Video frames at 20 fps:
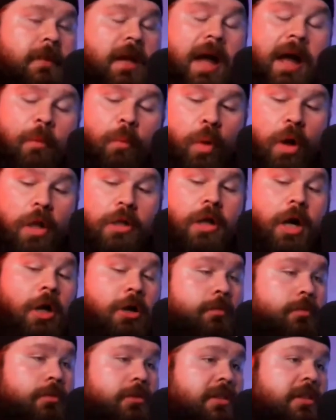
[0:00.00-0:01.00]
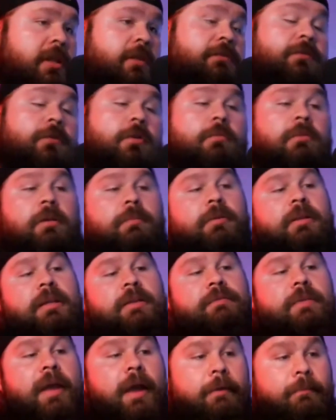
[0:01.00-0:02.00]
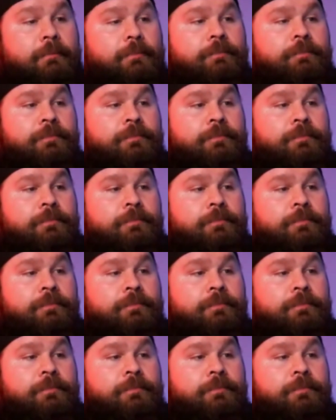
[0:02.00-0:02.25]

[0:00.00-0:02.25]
I 100% firmly believe that.